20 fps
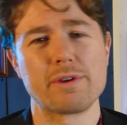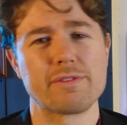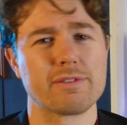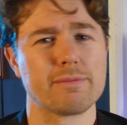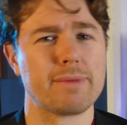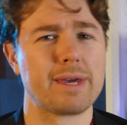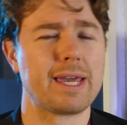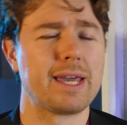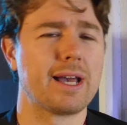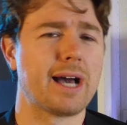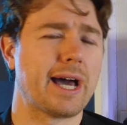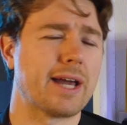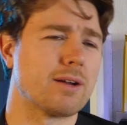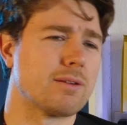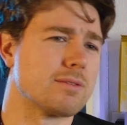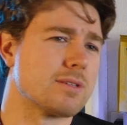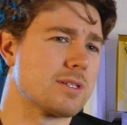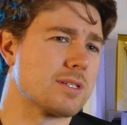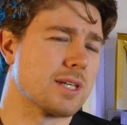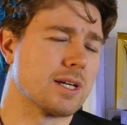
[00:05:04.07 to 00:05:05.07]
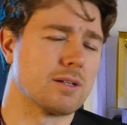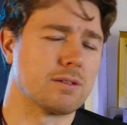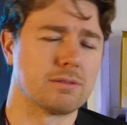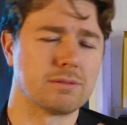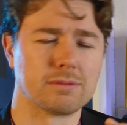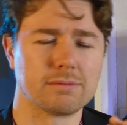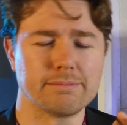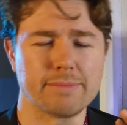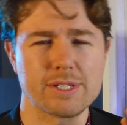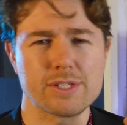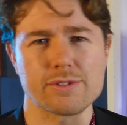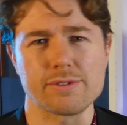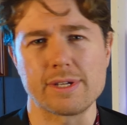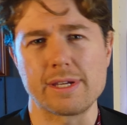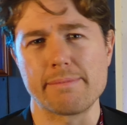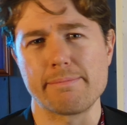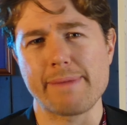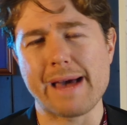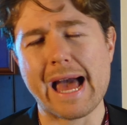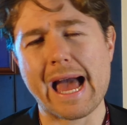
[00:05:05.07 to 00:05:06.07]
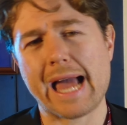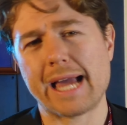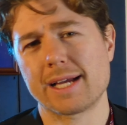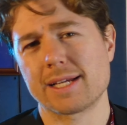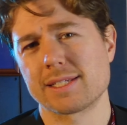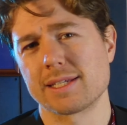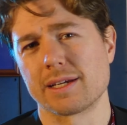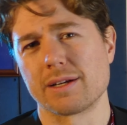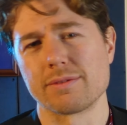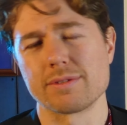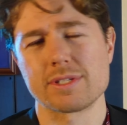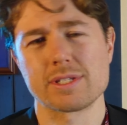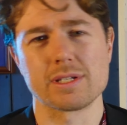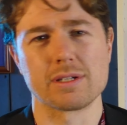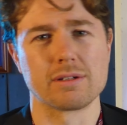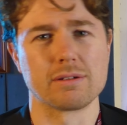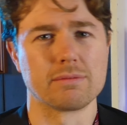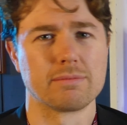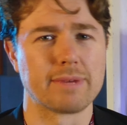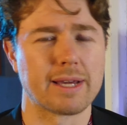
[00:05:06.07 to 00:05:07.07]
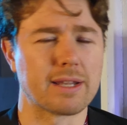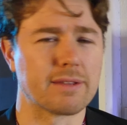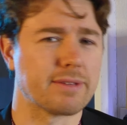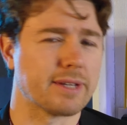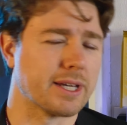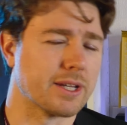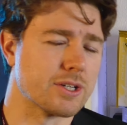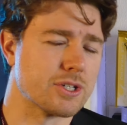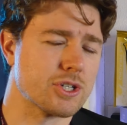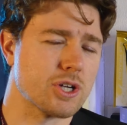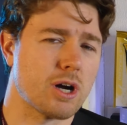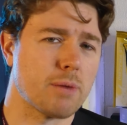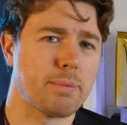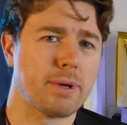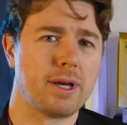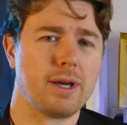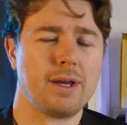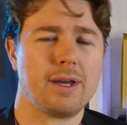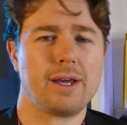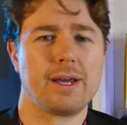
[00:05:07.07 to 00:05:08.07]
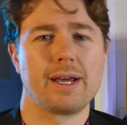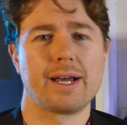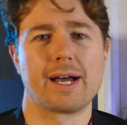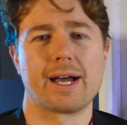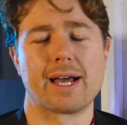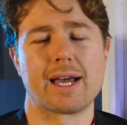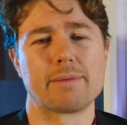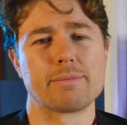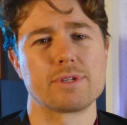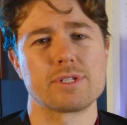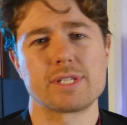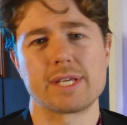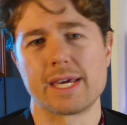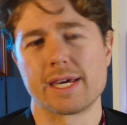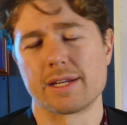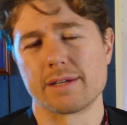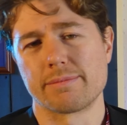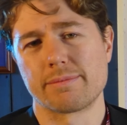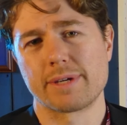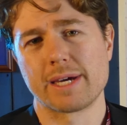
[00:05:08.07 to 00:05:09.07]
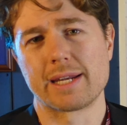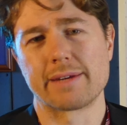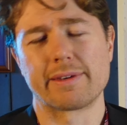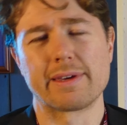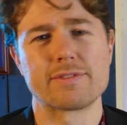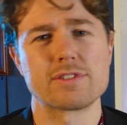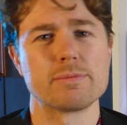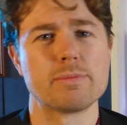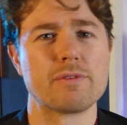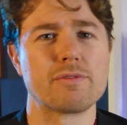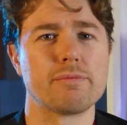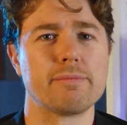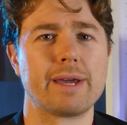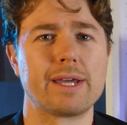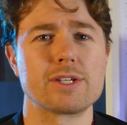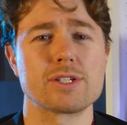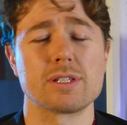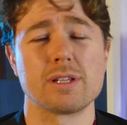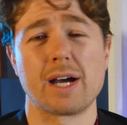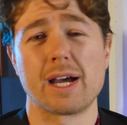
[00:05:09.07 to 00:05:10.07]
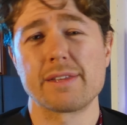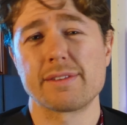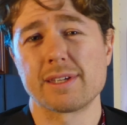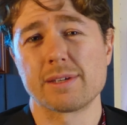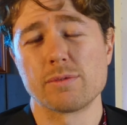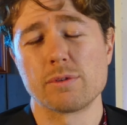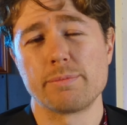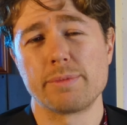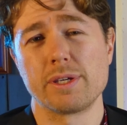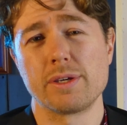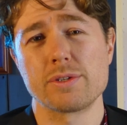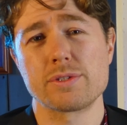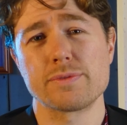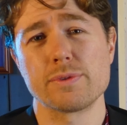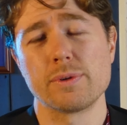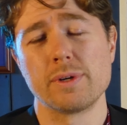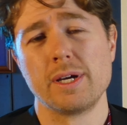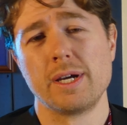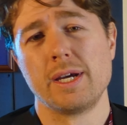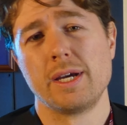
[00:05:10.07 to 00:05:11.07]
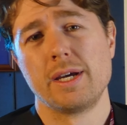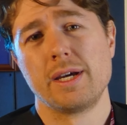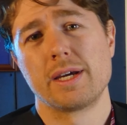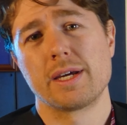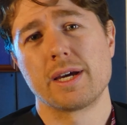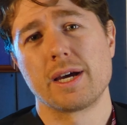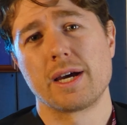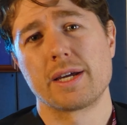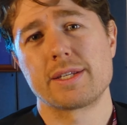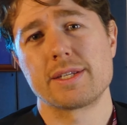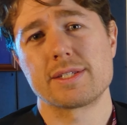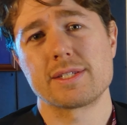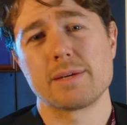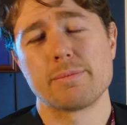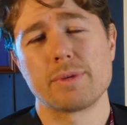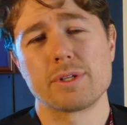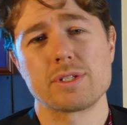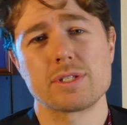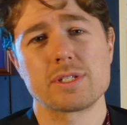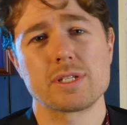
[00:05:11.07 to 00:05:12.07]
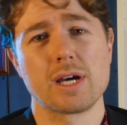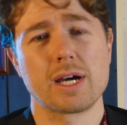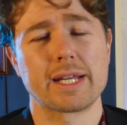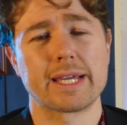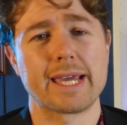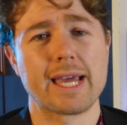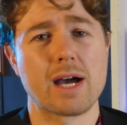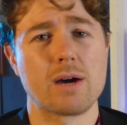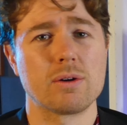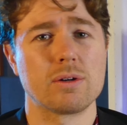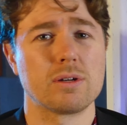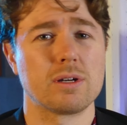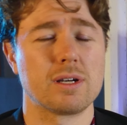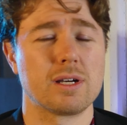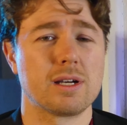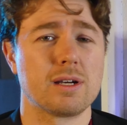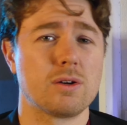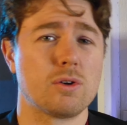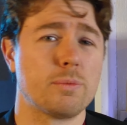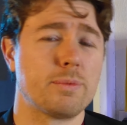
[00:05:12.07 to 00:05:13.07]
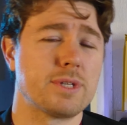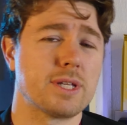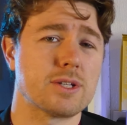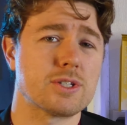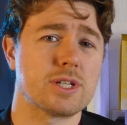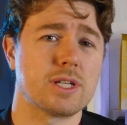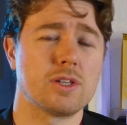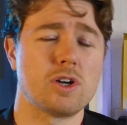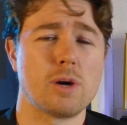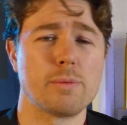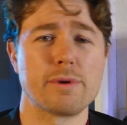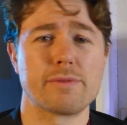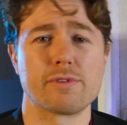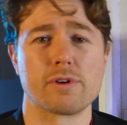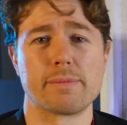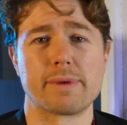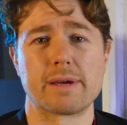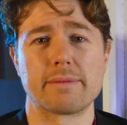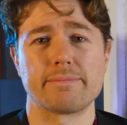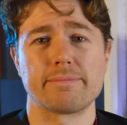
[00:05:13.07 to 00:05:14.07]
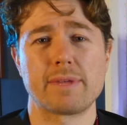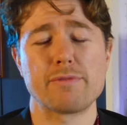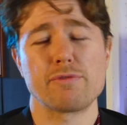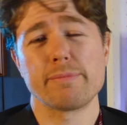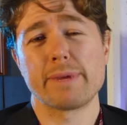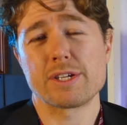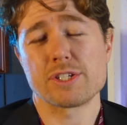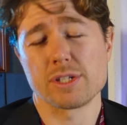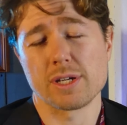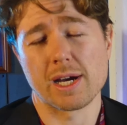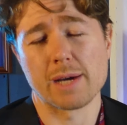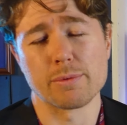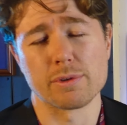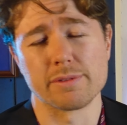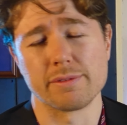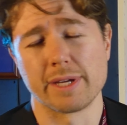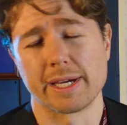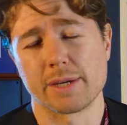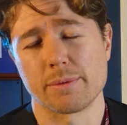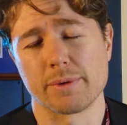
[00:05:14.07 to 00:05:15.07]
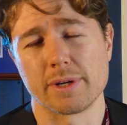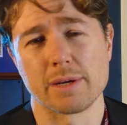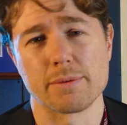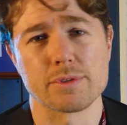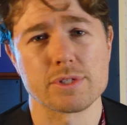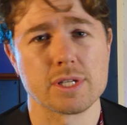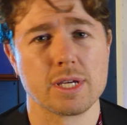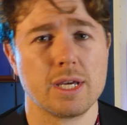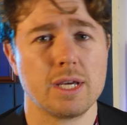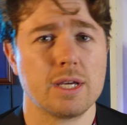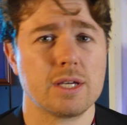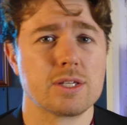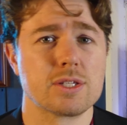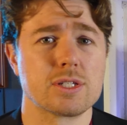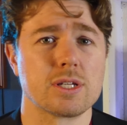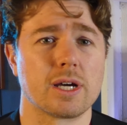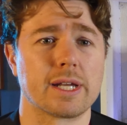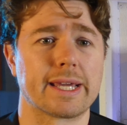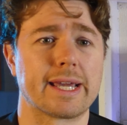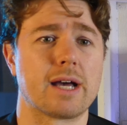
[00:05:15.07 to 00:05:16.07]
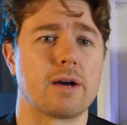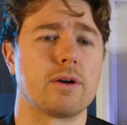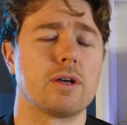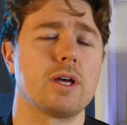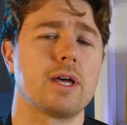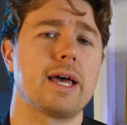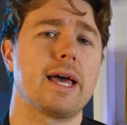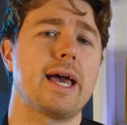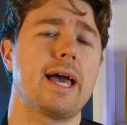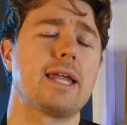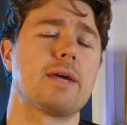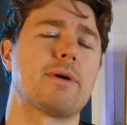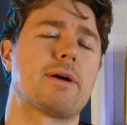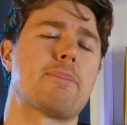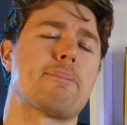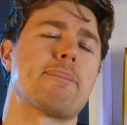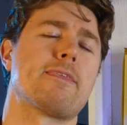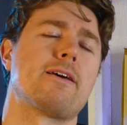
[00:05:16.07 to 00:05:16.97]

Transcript: for me. I don't sell mystery packs. I don't sell anything in a shop. I'm just here to kind of give some information that I think would be useful to someone starting out or potentially in the hobby for a bit. Information I would have liked when I was starting out. Anyway,